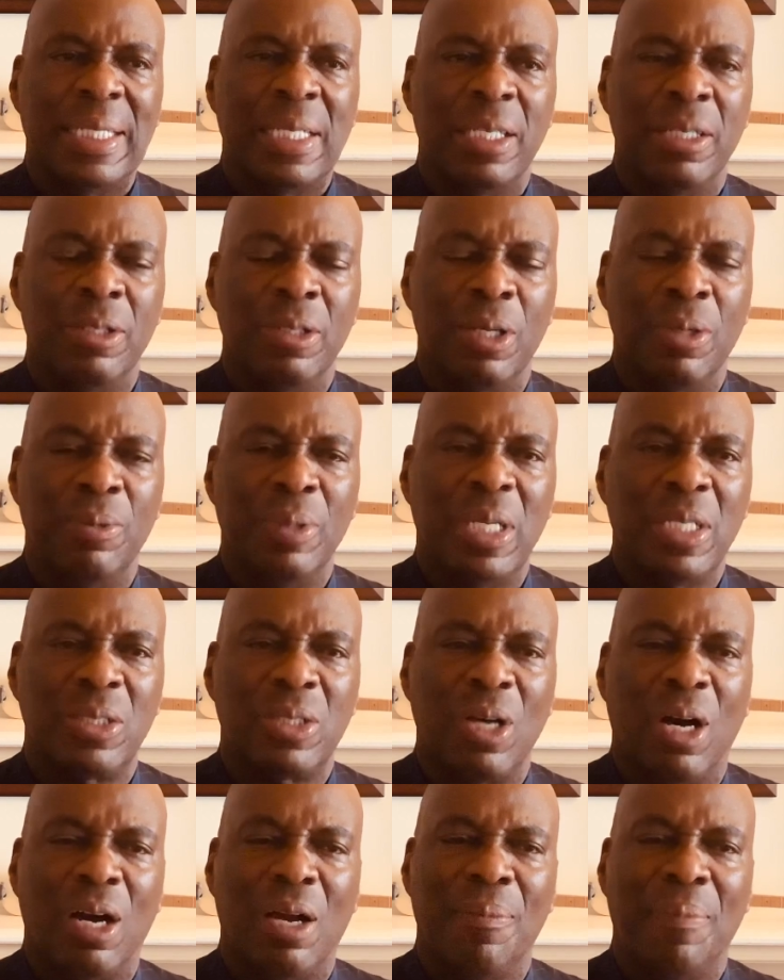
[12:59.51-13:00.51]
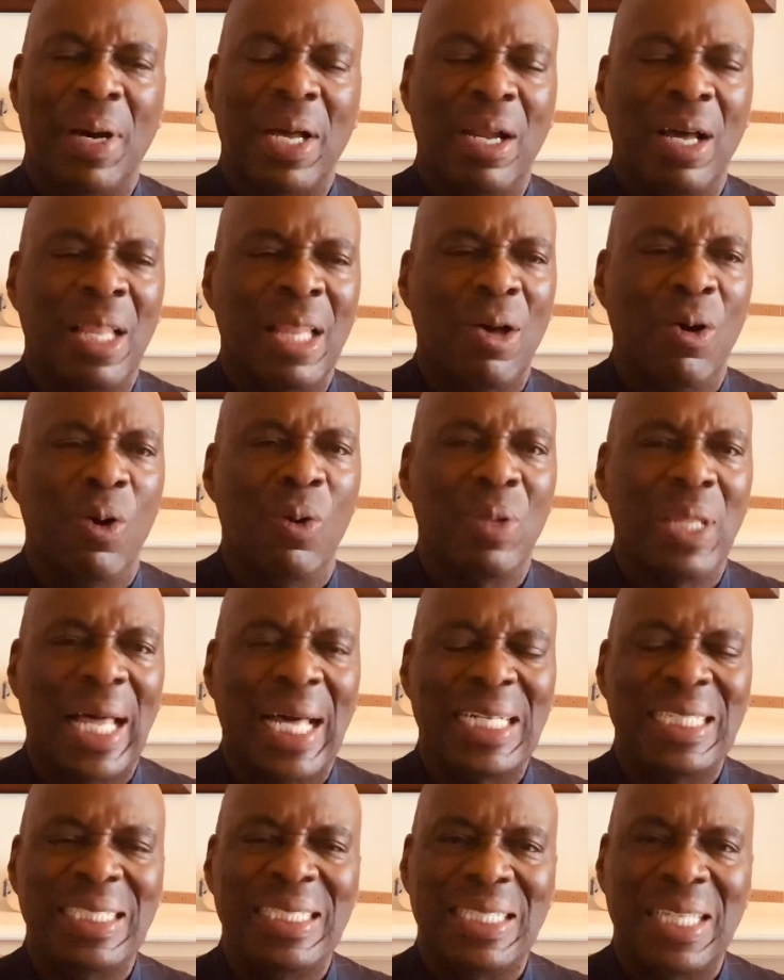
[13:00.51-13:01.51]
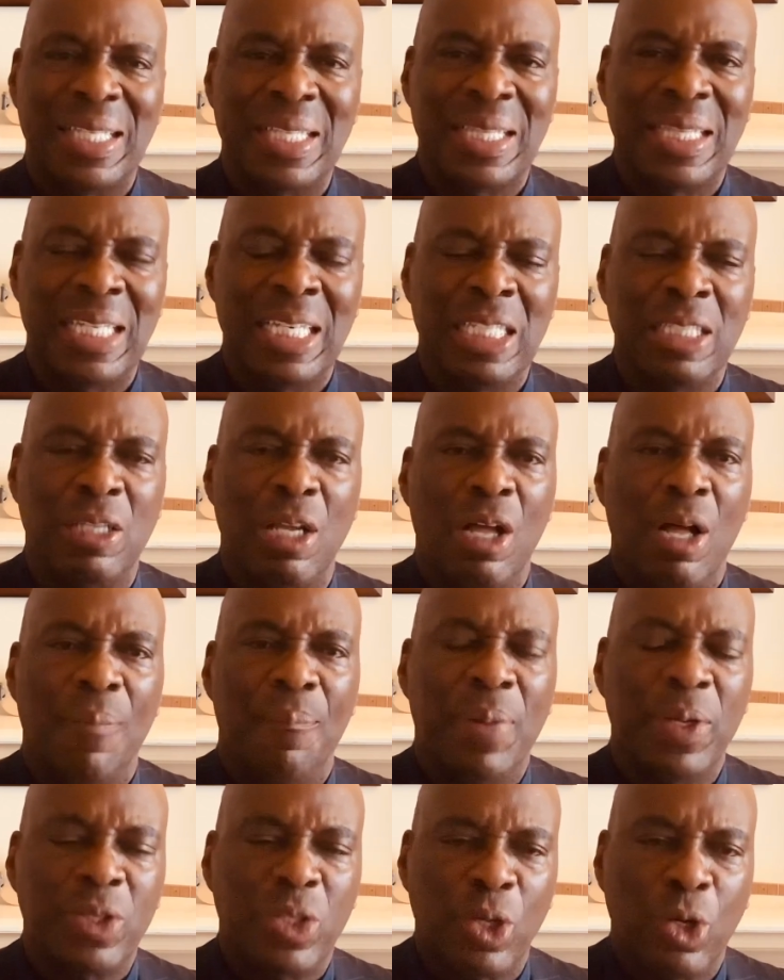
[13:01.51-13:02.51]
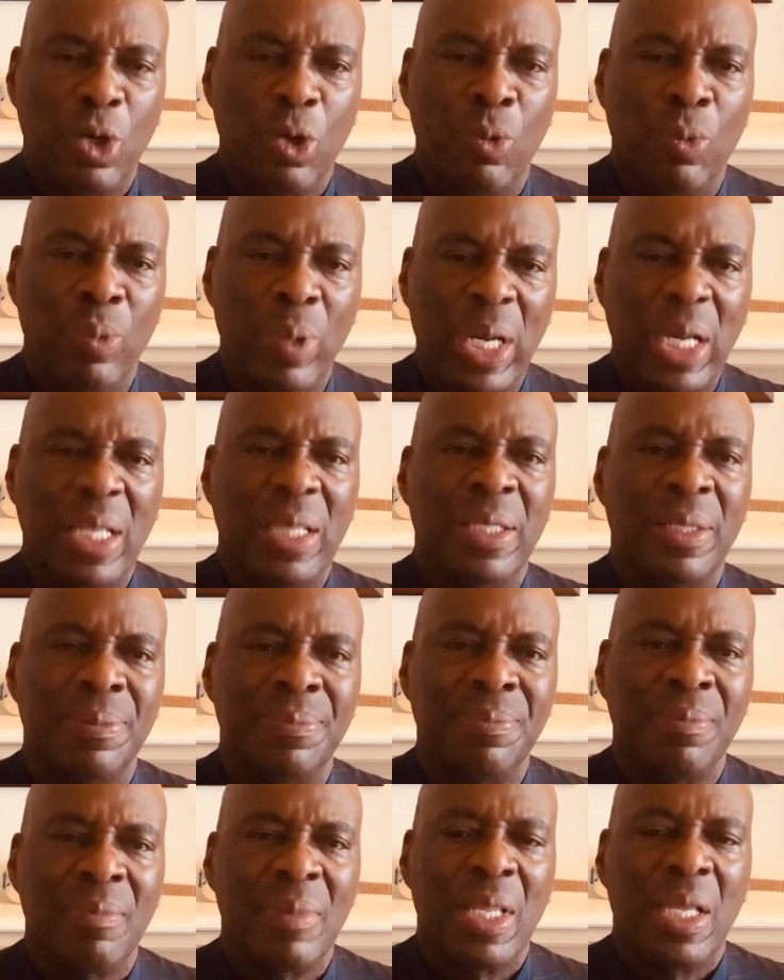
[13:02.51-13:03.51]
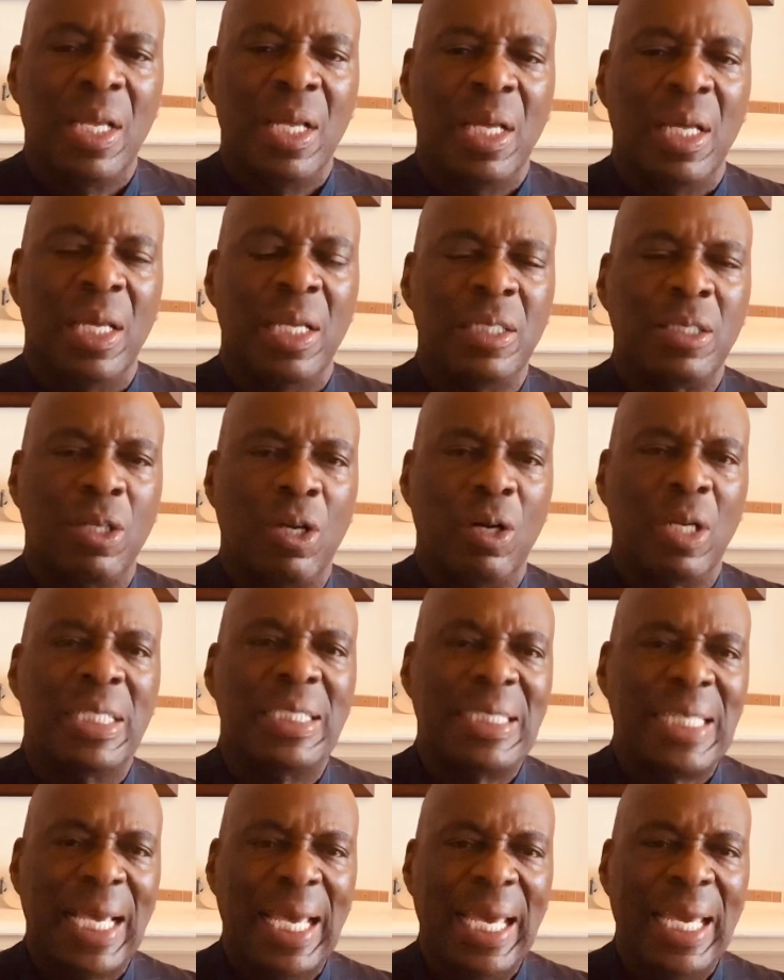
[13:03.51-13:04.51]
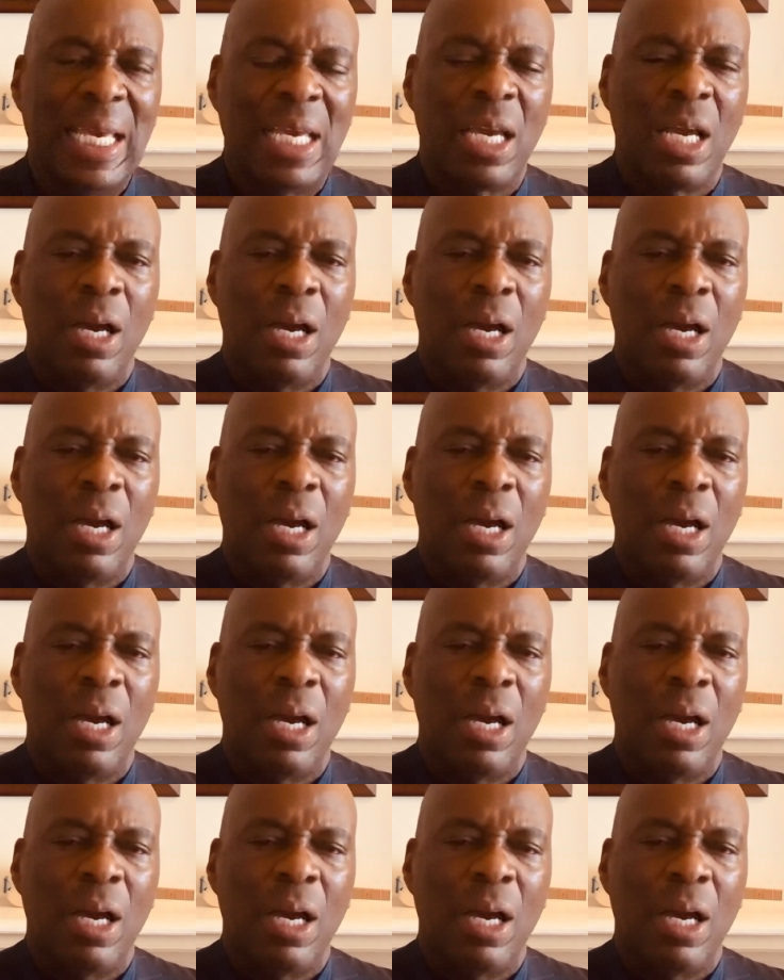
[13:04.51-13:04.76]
We could talk about a whole lot of these other things, but the curriculum is going to take